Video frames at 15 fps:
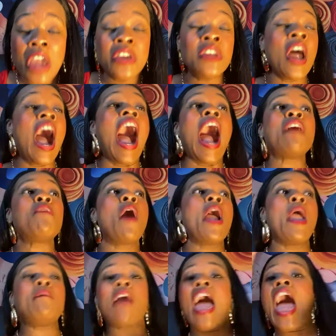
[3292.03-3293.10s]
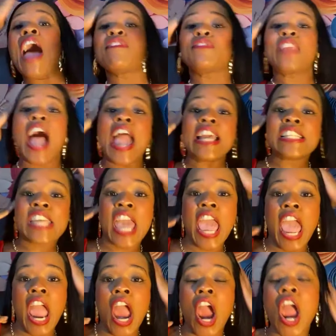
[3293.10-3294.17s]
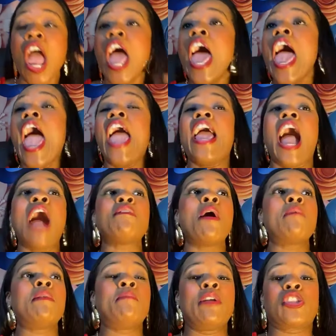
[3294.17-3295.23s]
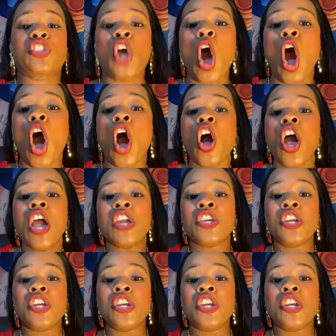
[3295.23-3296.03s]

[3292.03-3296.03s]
You know, I want him to have nice hair, and I want him to be tall.